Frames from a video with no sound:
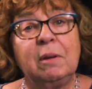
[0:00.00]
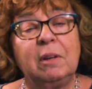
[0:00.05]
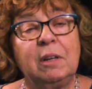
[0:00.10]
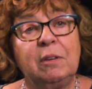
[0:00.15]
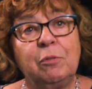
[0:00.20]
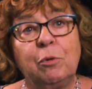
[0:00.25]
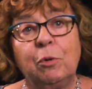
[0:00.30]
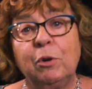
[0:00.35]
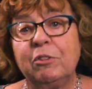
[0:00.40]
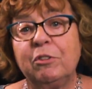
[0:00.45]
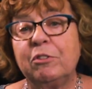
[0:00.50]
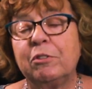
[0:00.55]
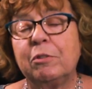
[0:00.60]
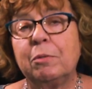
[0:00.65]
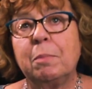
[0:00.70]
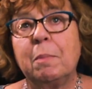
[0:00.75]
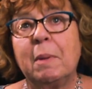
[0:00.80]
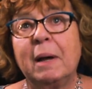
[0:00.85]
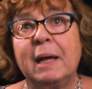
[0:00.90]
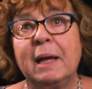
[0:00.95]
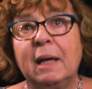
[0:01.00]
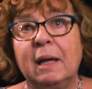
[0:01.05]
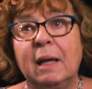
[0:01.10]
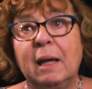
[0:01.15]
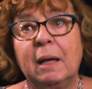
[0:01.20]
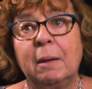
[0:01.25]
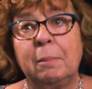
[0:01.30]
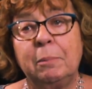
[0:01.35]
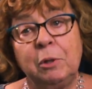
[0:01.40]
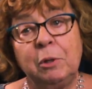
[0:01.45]
divorced my
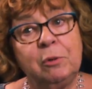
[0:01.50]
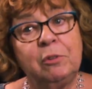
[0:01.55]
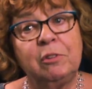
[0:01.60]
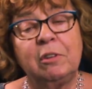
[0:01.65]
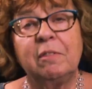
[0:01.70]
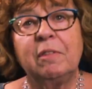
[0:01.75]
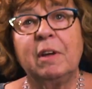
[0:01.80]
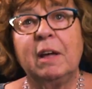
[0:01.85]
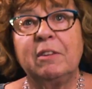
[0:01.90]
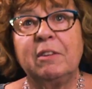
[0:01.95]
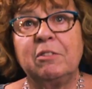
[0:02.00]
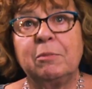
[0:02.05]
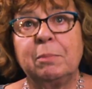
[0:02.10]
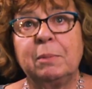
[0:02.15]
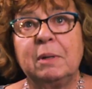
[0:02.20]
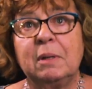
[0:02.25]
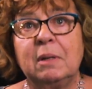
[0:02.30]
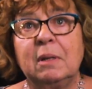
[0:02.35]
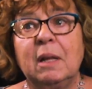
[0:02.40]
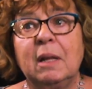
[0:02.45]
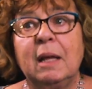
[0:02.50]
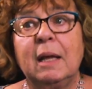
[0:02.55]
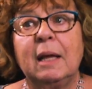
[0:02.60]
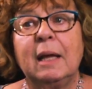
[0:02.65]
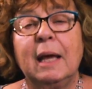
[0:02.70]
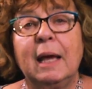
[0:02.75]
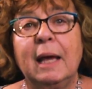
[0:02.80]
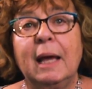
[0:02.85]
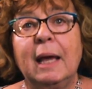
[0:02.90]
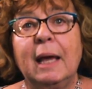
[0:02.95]
abusive
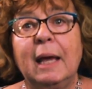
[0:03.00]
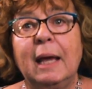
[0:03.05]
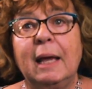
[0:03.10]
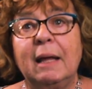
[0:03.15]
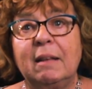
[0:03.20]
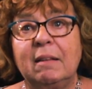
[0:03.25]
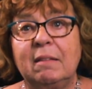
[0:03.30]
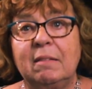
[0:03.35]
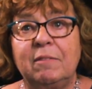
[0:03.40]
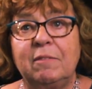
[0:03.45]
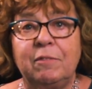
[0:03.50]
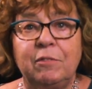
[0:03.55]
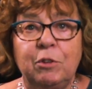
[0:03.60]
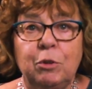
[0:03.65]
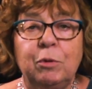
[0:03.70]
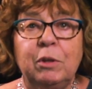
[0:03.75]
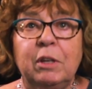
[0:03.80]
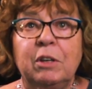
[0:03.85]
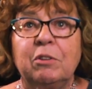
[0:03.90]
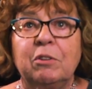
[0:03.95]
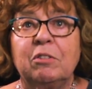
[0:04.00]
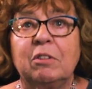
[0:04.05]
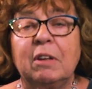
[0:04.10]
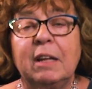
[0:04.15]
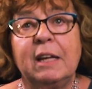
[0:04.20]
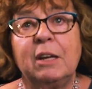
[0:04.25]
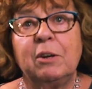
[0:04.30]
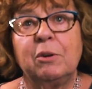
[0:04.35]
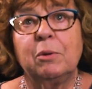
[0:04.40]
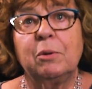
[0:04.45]
husband and a few years
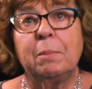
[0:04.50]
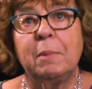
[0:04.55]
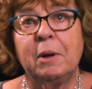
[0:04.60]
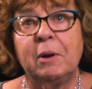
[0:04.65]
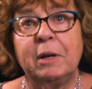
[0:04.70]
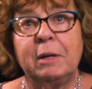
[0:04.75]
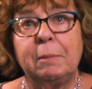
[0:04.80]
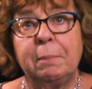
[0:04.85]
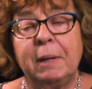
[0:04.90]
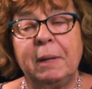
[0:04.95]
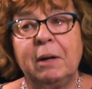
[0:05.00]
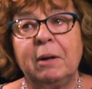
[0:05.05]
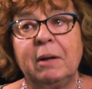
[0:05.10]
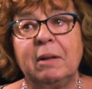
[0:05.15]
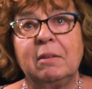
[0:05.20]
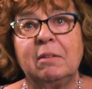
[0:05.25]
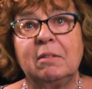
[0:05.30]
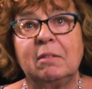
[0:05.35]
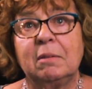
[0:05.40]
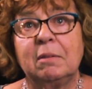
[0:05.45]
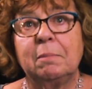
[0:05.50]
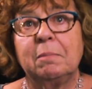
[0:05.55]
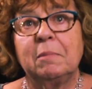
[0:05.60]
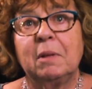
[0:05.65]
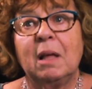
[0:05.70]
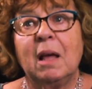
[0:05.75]
later married Paris.